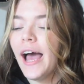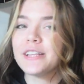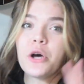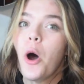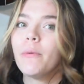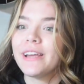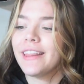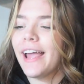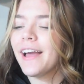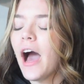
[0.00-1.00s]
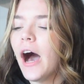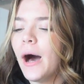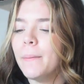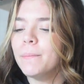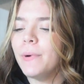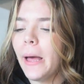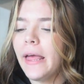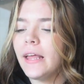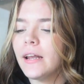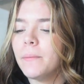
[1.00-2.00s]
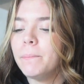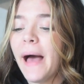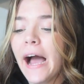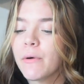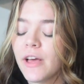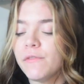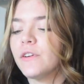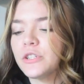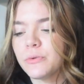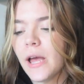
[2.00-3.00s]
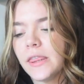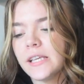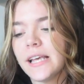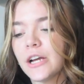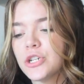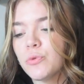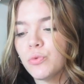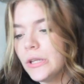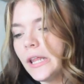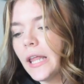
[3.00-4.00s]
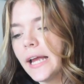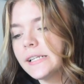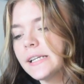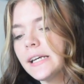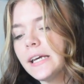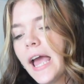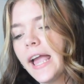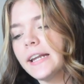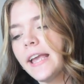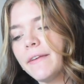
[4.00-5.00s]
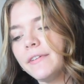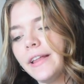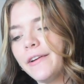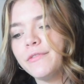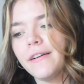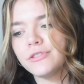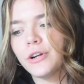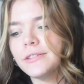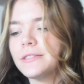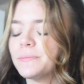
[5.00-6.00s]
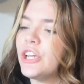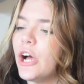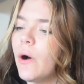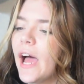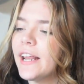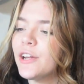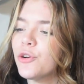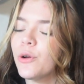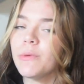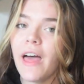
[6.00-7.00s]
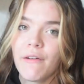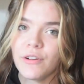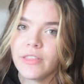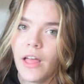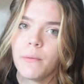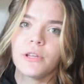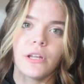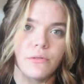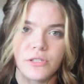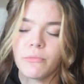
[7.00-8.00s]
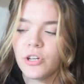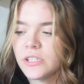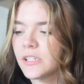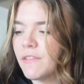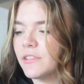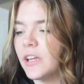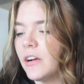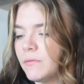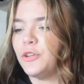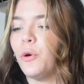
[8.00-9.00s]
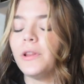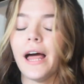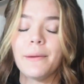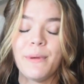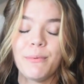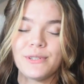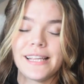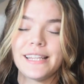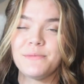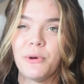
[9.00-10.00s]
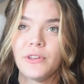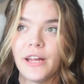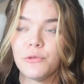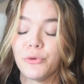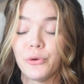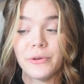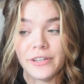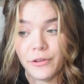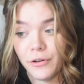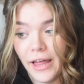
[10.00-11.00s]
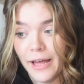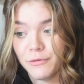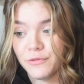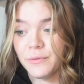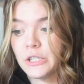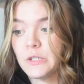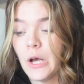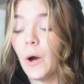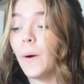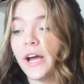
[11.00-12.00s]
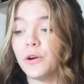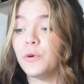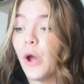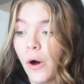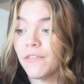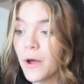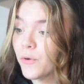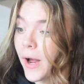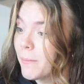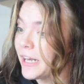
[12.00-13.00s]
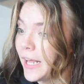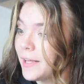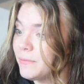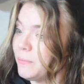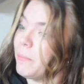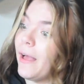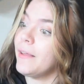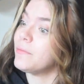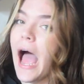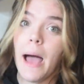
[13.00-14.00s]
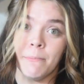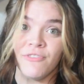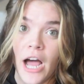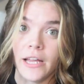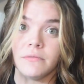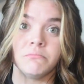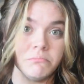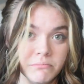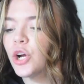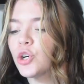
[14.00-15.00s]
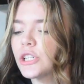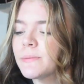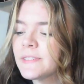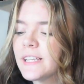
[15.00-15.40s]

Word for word: It's a whole big thing. Um, but back when I first read this, I actually really liked it and gave it like five stars. You know, I didn't agree with everything, but there was some good stuff in there. You know, a lot of people said this book like ruined their life, so I don't know if I'd recommend it, but I I'm fine. Christmas